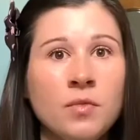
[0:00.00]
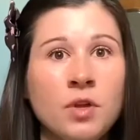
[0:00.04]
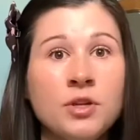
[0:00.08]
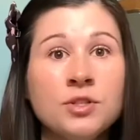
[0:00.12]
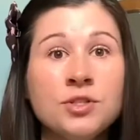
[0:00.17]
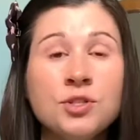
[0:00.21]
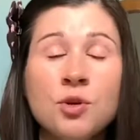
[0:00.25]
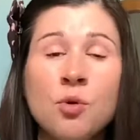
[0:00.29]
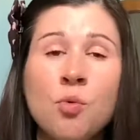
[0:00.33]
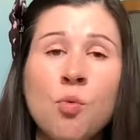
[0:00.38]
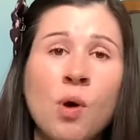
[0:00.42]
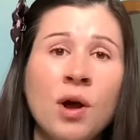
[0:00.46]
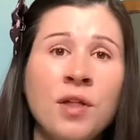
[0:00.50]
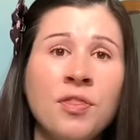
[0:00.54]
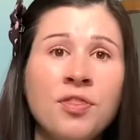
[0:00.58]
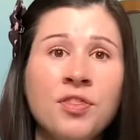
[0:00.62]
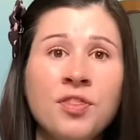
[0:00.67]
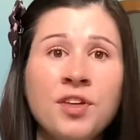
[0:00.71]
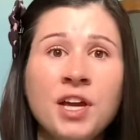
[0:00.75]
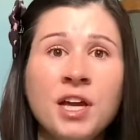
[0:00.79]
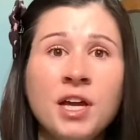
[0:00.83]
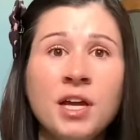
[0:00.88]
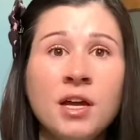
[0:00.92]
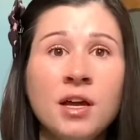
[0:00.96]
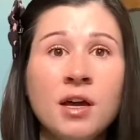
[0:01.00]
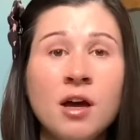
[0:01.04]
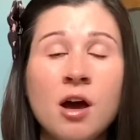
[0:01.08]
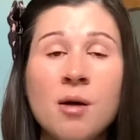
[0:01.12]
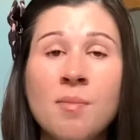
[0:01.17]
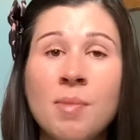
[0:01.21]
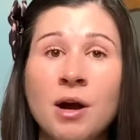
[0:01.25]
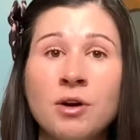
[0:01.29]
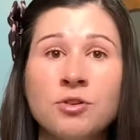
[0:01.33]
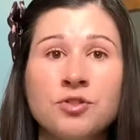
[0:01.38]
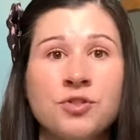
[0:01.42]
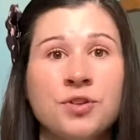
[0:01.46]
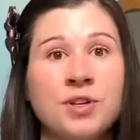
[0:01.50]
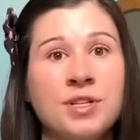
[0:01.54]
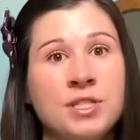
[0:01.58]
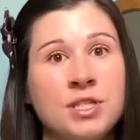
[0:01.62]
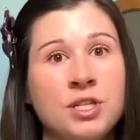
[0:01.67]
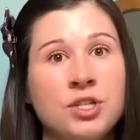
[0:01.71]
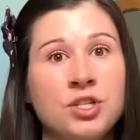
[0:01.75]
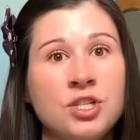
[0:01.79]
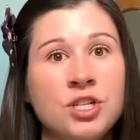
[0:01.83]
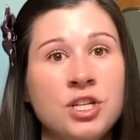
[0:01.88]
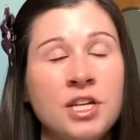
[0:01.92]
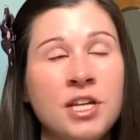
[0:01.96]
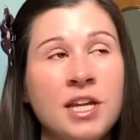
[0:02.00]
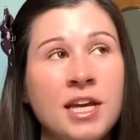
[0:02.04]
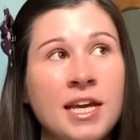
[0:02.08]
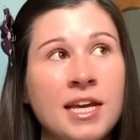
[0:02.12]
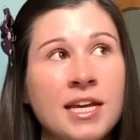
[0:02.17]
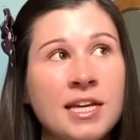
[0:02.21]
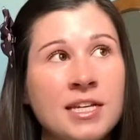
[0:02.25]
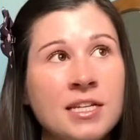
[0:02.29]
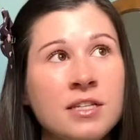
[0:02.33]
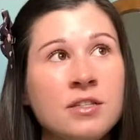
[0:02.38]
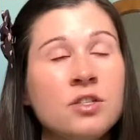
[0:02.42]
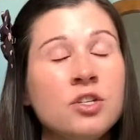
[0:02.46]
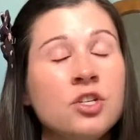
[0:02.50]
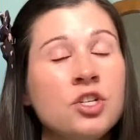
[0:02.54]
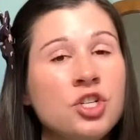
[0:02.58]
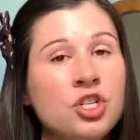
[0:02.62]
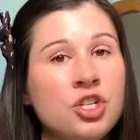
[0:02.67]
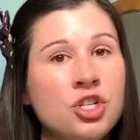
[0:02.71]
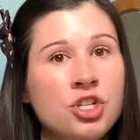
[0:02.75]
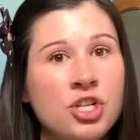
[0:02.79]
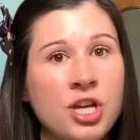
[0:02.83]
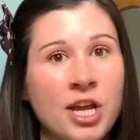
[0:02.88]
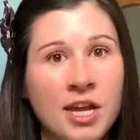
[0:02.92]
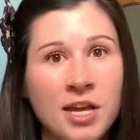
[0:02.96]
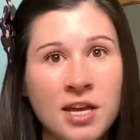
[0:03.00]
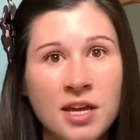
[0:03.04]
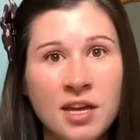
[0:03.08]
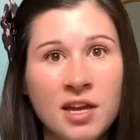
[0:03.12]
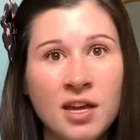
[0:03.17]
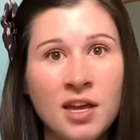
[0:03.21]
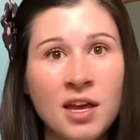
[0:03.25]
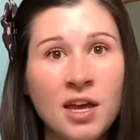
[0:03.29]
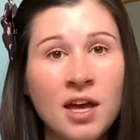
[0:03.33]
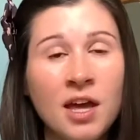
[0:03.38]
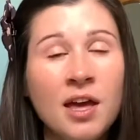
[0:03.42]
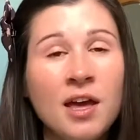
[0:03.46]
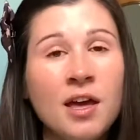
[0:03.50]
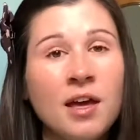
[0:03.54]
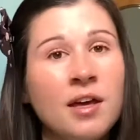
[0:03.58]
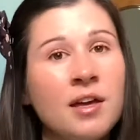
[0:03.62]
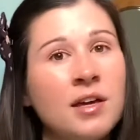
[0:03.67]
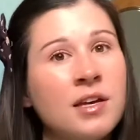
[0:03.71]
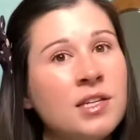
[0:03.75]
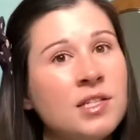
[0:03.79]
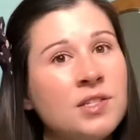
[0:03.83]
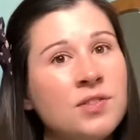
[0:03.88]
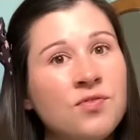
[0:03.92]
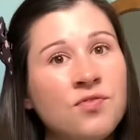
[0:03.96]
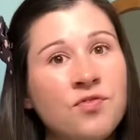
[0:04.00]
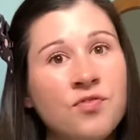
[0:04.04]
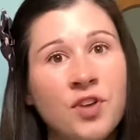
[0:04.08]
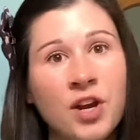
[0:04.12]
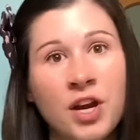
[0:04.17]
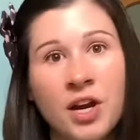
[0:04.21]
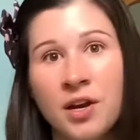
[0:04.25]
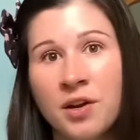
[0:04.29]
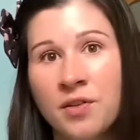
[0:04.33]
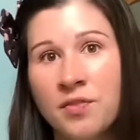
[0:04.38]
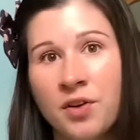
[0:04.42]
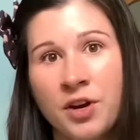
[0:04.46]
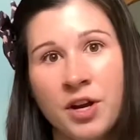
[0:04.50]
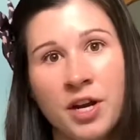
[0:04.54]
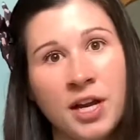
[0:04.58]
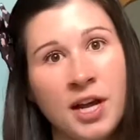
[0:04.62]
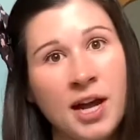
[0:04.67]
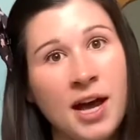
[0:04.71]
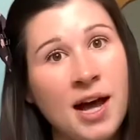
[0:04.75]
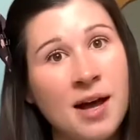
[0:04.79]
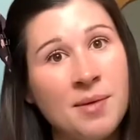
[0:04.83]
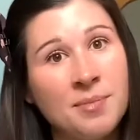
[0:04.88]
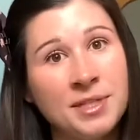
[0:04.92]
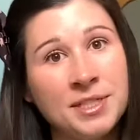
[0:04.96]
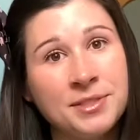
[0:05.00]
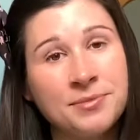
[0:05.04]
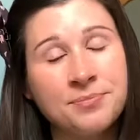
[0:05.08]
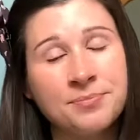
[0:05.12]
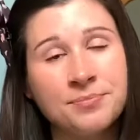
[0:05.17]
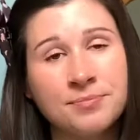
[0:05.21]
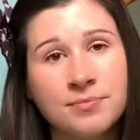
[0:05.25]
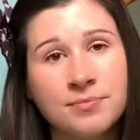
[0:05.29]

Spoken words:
So one thing about transition is shaking is very, very common.